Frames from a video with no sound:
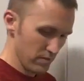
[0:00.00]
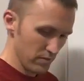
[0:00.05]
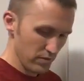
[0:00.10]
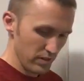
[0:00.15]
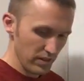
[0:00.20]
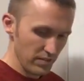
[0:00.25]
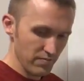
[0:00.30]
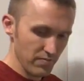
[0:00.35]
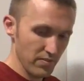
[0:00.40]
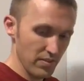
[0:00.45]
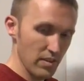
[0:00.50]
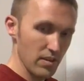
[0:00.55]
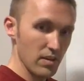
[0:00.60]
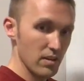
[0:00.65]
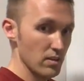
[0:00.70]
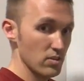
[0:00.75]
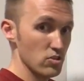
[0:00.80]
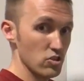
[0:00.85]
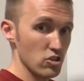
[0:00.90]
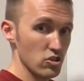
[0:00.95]
Okay,
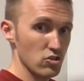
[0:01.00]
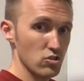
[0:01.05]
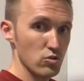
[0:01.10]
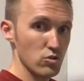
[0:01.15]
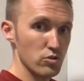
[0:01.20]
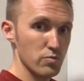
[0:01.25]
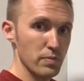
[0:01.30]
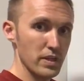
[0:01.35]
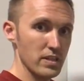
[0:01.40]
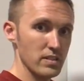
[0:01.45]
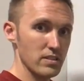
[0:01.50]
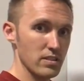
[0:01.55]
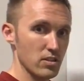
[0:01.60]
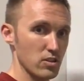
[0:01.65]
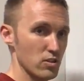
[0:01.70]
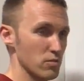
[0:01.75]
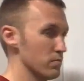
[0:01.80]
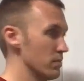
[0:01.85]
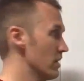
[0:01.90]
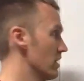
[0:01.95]
just two speeds. It
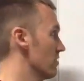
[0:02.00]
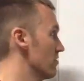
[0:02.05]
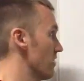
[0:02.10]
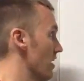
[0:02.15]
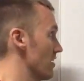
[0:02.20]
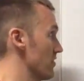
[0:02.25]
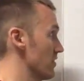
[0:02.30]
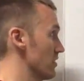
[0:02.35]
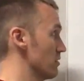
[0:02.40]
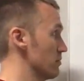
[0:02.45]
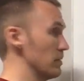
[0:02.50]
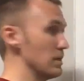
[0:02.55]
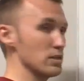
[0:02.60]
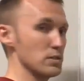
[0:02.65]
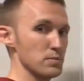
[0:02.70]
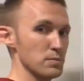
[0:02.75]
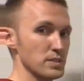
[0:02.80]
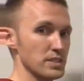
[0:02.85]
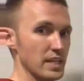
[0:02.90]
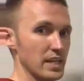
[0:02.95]
could be 500
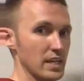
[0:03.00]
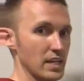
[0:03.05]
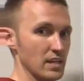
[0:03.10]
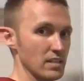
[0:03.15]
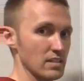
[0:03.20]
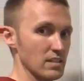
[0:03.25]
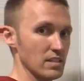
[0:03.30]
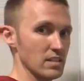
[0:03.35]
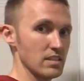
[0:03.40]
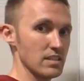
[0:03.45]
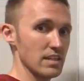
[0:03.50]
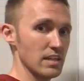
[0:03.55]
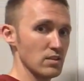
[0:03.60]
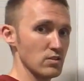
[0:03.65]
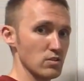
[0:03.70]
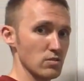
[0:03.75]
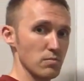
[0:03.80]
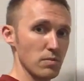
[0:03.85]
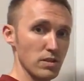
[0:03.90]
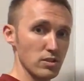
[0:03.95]
meters per second and
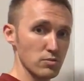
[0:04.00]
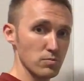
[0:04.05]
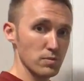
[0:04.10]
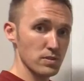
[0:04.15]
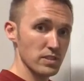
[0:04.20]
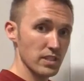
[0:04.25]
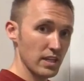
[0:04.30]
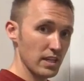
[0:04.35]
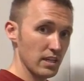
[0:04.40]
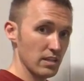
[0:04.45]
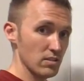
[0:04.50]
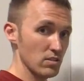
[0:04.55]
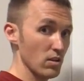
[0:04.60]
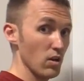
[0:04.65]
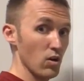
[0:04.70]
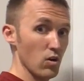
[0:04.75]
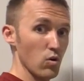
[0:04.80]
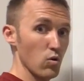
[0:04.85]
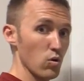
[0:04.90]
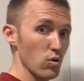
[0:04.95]
1,000 meters per second,
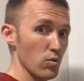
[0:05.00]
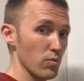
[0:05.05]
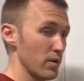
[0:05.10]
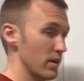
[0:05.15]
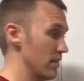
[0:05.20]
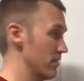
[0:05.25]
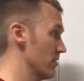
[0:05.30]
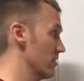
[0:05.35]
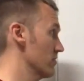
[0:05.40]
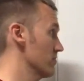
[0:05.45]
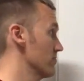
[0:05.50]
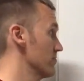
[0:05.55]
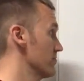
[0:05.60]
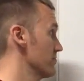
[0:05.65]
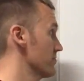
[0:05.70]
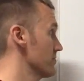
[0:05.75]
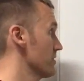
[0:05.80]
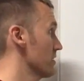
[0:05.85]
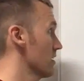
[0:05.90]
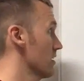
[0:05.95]
or whatever.
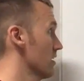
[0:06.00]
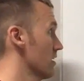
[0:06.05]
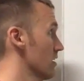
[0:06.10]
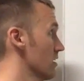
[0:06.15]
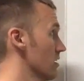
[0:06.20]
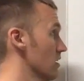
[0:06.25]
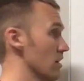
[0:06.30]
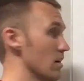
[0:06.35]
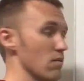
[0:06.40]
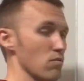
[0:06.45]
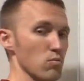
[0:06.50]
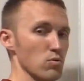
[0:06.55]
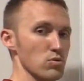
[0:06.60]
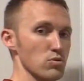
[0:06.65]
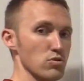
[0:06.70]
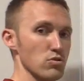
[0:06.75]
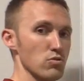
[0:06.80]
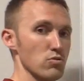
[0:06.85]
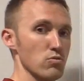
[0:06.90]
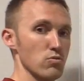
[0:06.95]
We'll
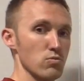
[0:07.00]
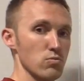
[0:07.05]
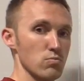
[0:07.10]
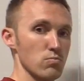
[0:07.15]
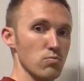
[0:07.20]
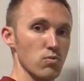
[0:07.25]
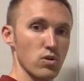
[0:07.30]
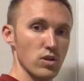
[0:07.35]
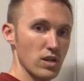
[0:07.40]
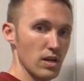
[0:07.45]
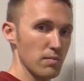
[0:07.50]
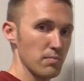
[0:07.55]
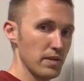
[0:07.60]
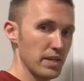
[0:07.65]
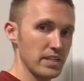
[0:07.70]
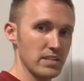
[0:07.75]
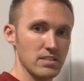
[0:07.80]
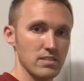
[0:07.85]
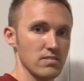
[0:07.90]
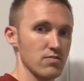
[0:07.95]
do more
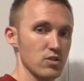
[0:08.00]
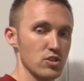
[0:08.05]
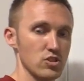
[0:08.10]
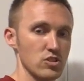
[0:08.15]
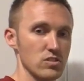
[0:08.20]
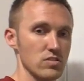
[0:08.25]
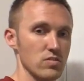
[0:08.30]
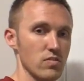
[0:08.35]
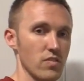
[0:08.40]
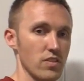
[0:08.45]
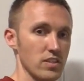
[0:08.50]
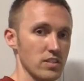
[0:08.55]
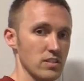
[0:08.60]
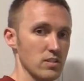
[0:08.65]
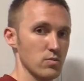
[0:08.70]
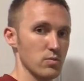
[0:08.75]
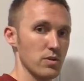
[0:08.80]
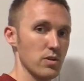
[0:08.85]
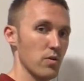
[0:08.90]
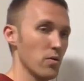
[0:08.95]
complex versions of this
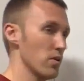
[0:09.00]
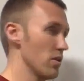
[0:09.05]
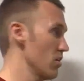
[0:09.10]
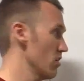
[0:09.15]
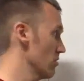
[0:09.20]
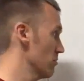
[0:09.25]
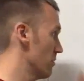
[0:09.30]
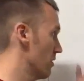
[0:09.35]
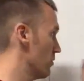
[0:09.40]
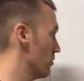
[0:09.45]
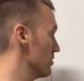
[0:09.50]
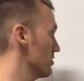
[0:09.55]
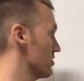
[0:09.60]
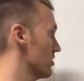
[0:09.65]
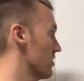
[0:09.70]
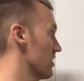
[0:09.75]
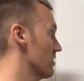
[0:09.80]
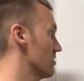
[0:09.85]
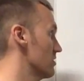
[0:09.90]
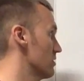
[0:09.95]
as we go along, but we'll
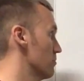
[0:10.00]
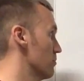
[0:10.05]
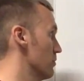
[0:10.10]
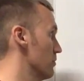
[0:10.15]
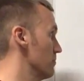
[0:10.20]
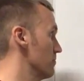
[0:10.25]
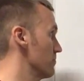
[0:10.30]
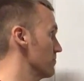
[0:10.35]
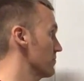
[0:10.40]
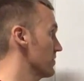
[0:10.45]
start out simple.